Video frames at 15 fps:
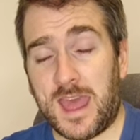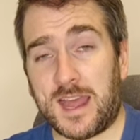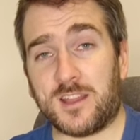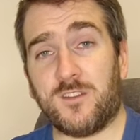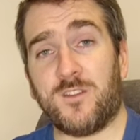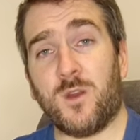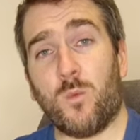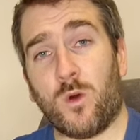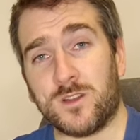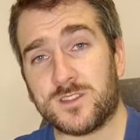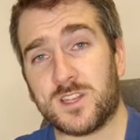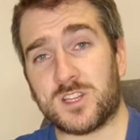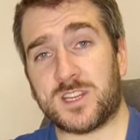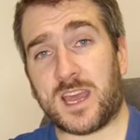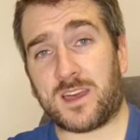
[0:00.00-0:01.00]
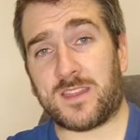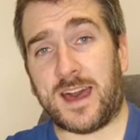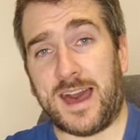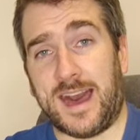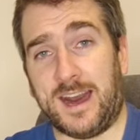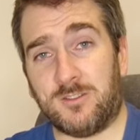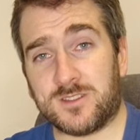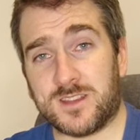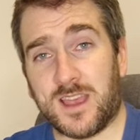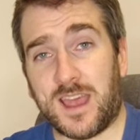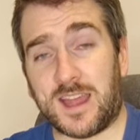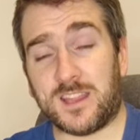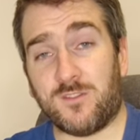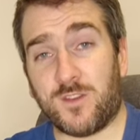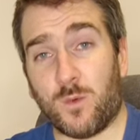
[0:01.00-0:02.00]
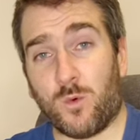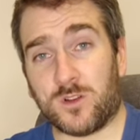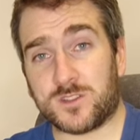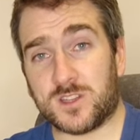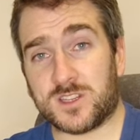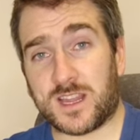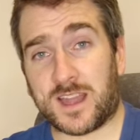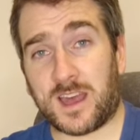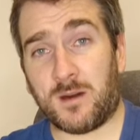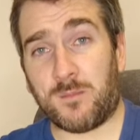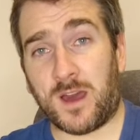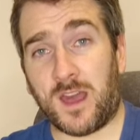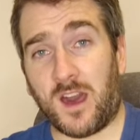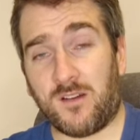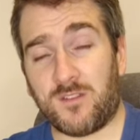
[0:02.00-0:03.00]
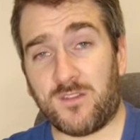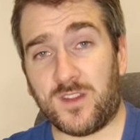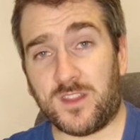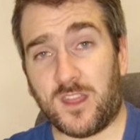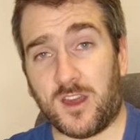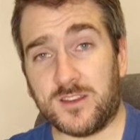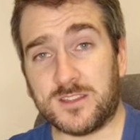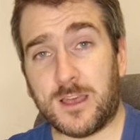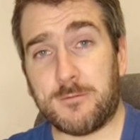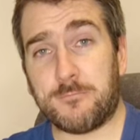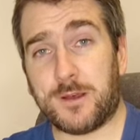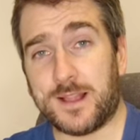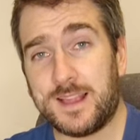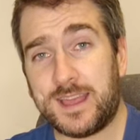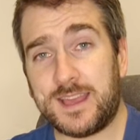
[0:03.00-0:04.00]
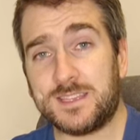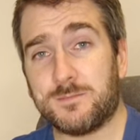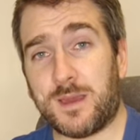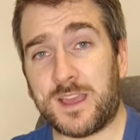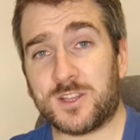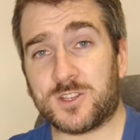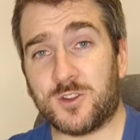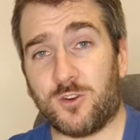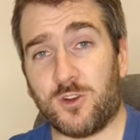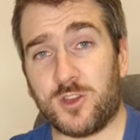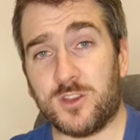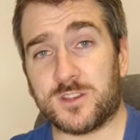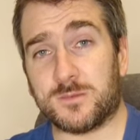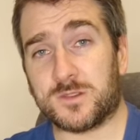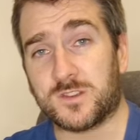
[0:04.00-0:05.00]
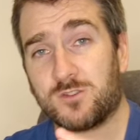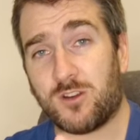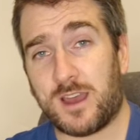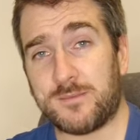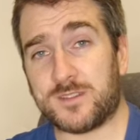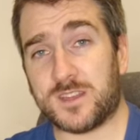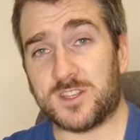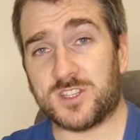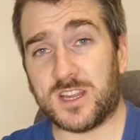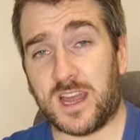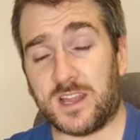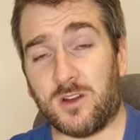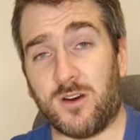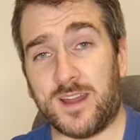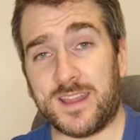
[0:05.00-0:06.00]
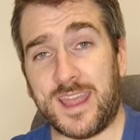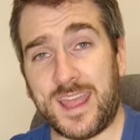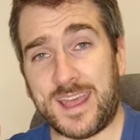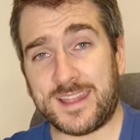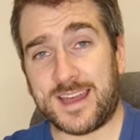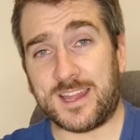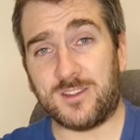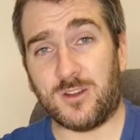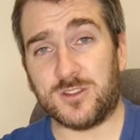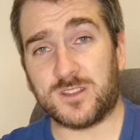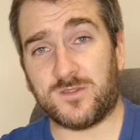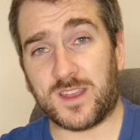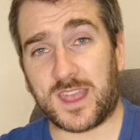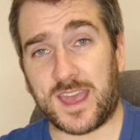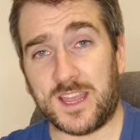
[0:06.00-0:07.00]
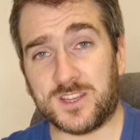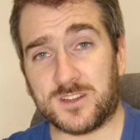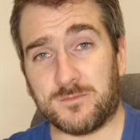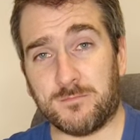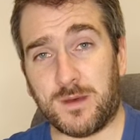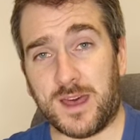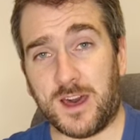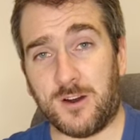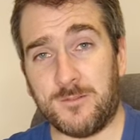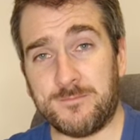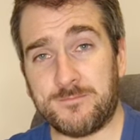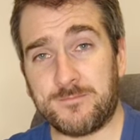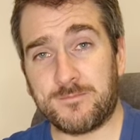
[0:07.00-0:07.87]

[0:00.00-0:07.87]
And if you want to check that out, and if you want to check out my other videos, please make sure you subscribe to this channel and hit that notification bell.